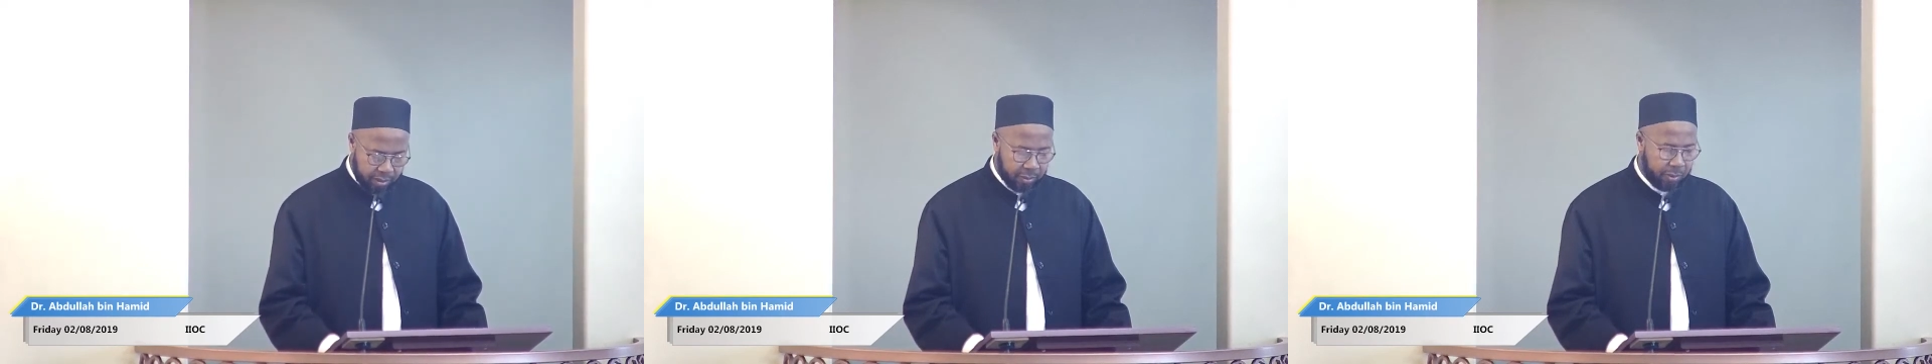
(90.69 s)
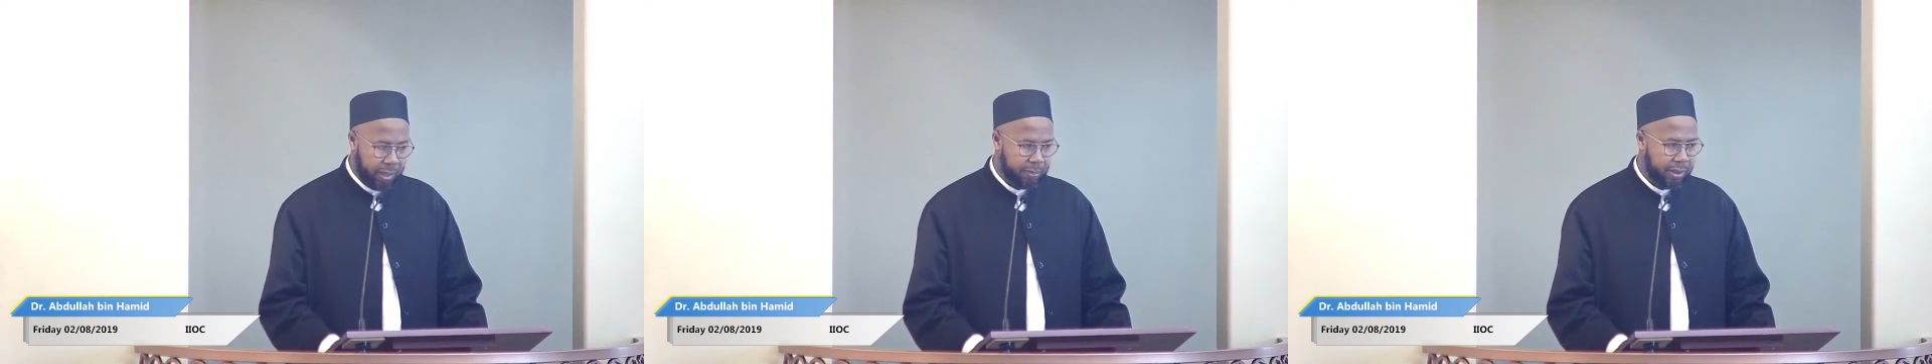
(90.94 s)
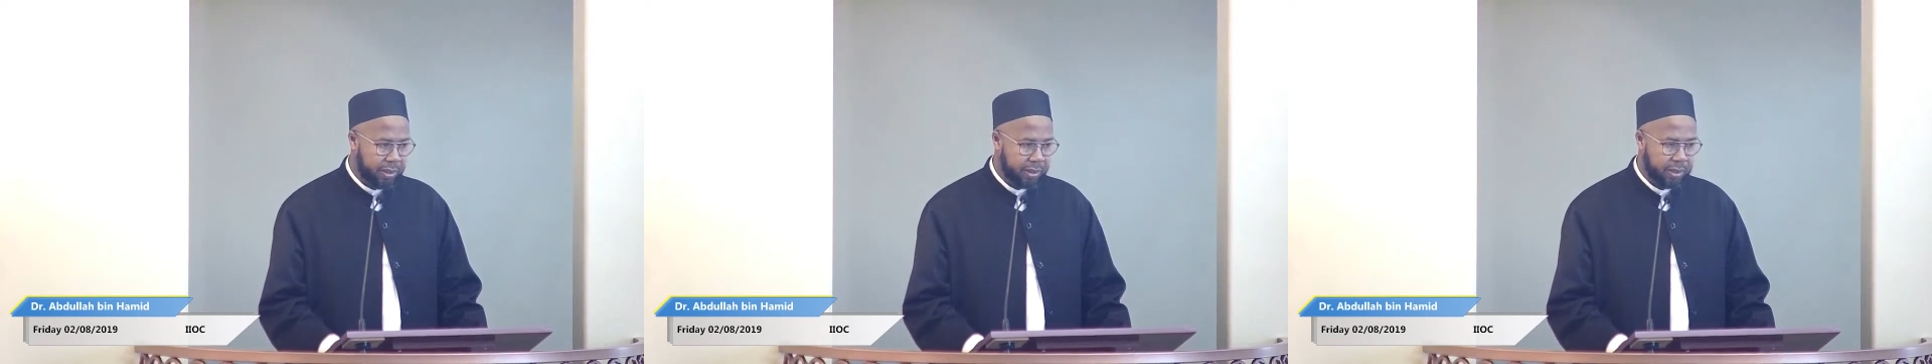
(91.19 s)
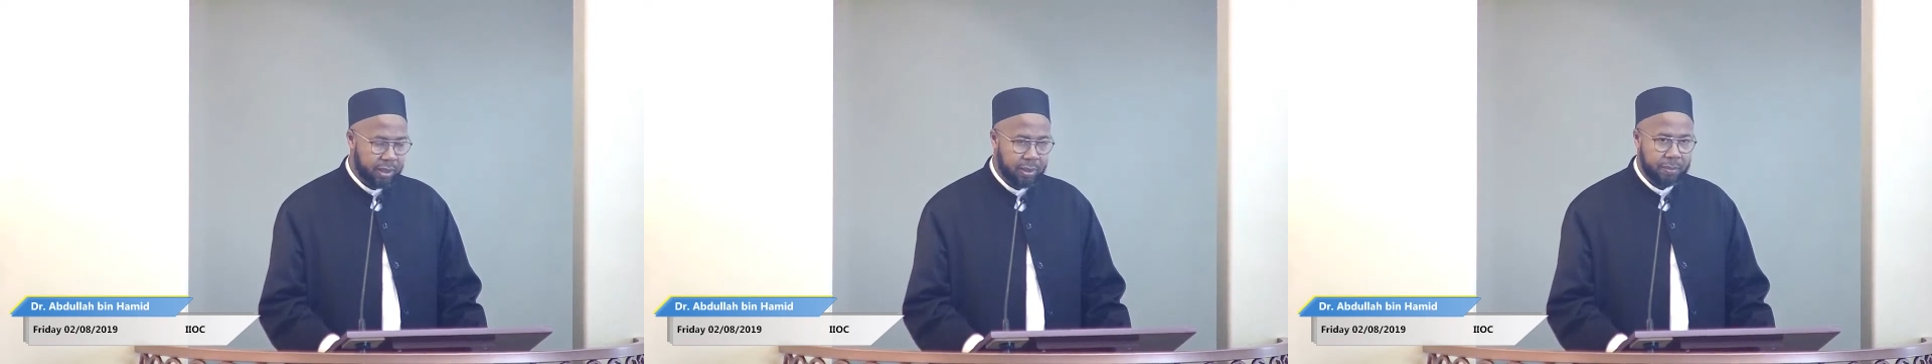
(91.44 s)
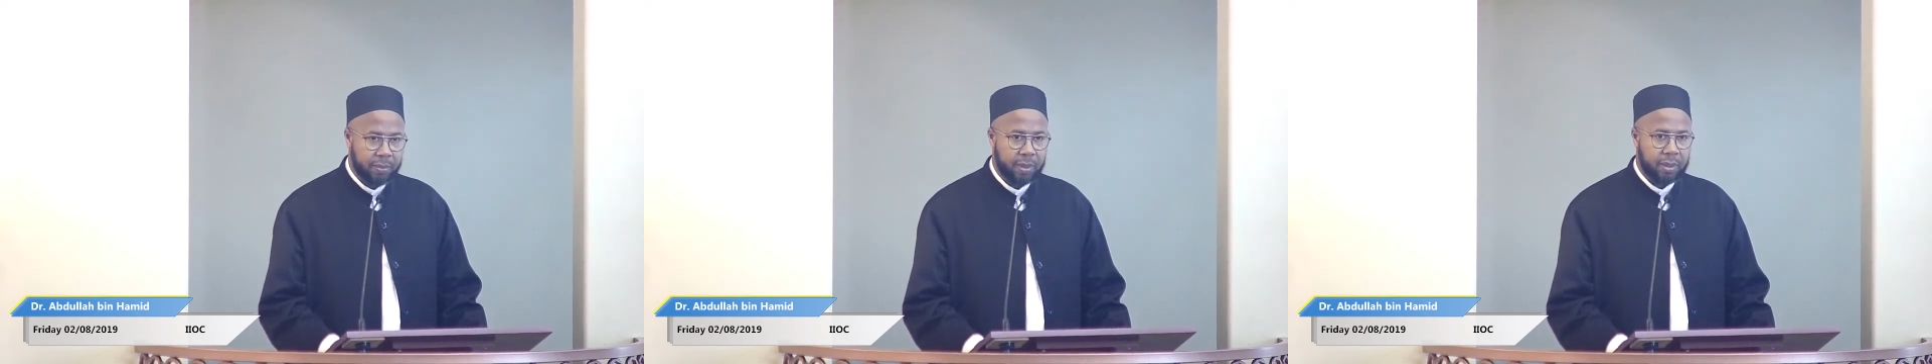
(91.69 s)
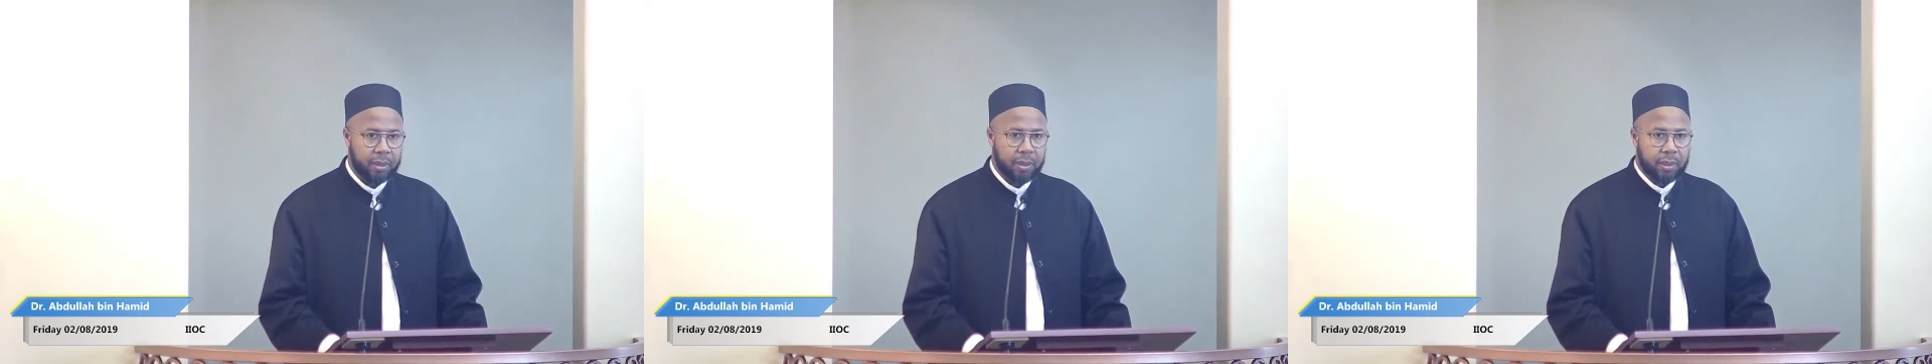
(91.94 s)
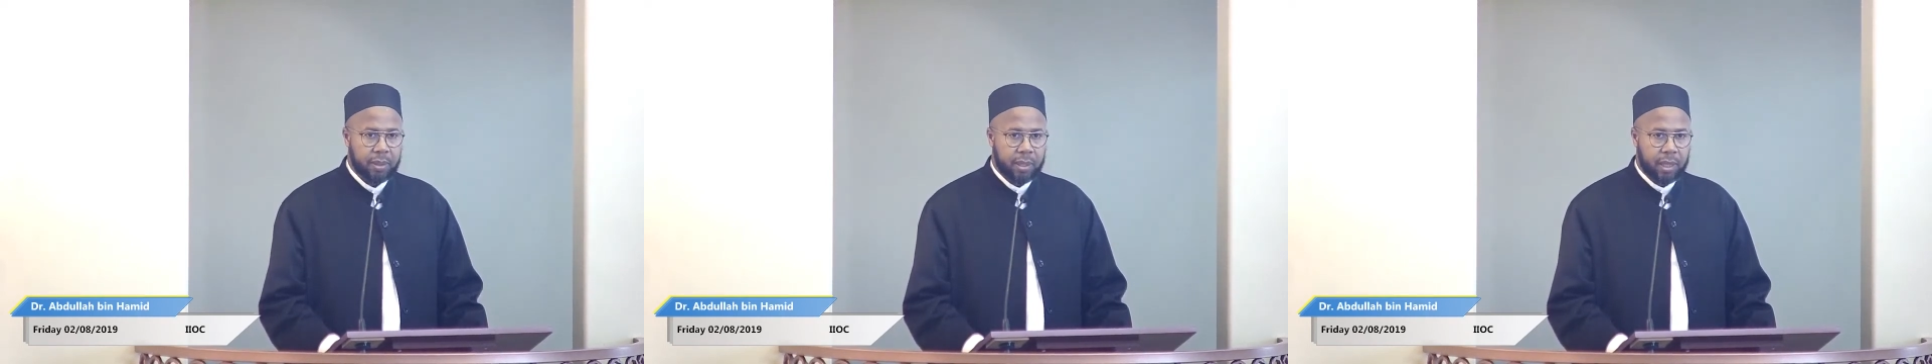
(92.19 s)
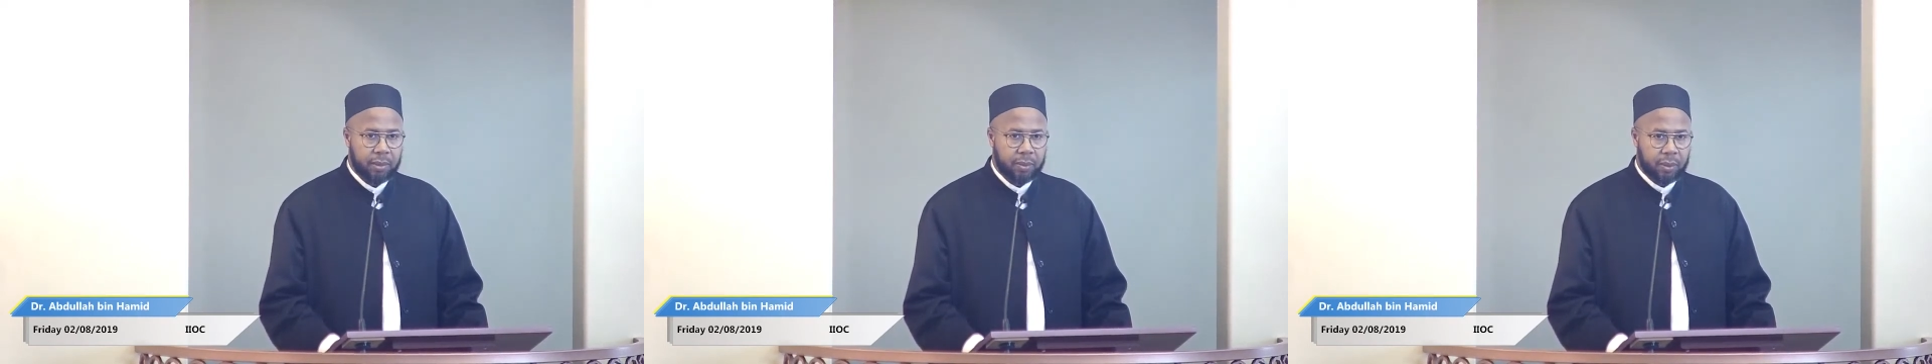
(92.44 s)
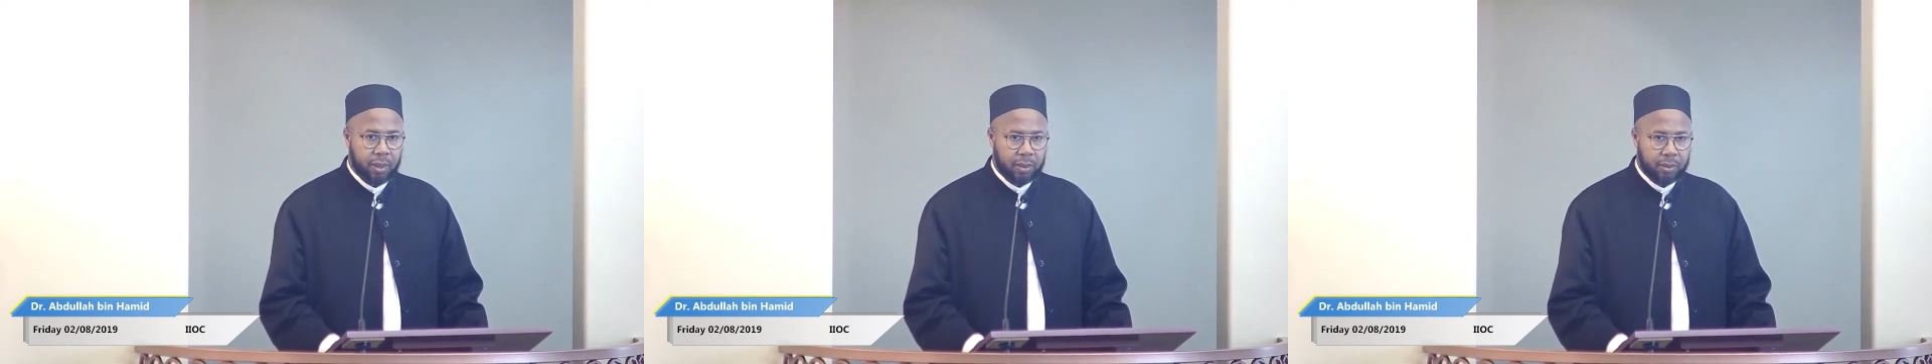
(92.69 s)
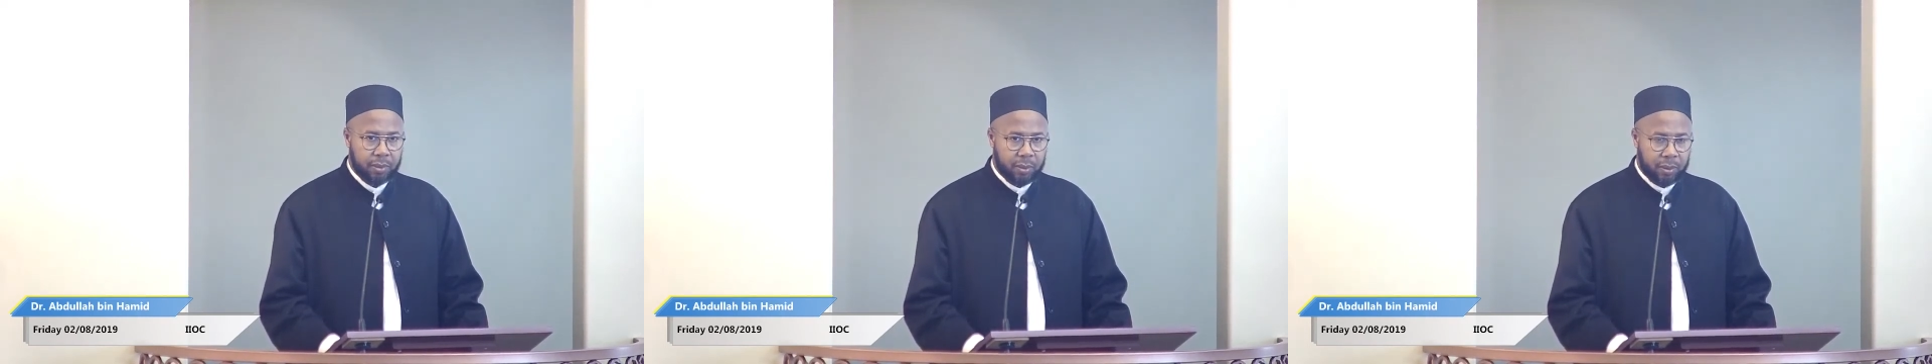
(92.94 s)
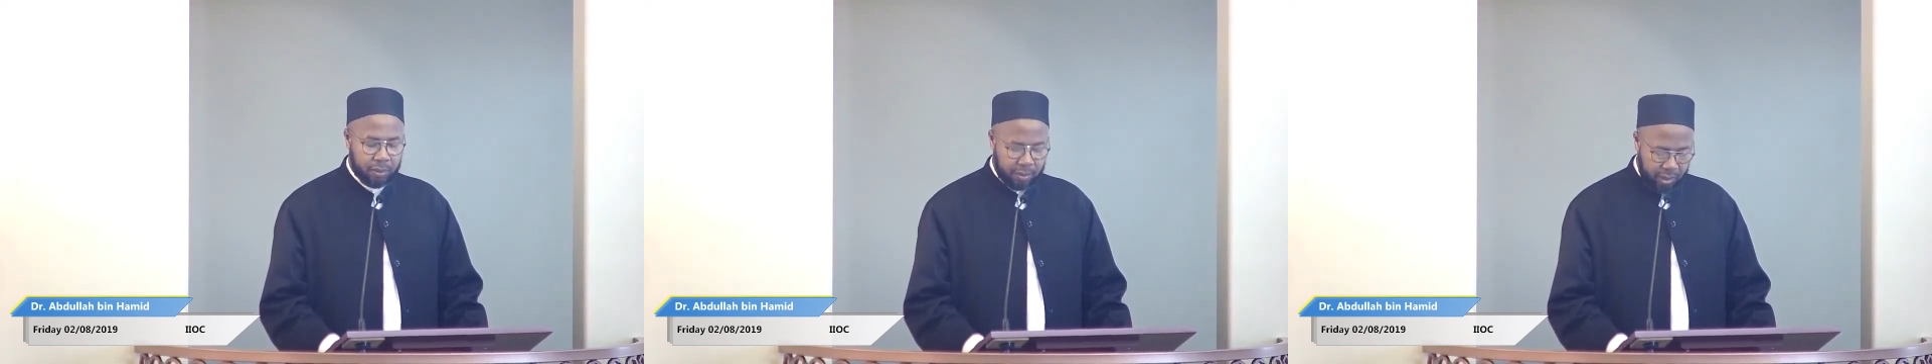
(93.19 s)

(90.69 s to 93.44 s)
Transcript: to grant peace to him and to also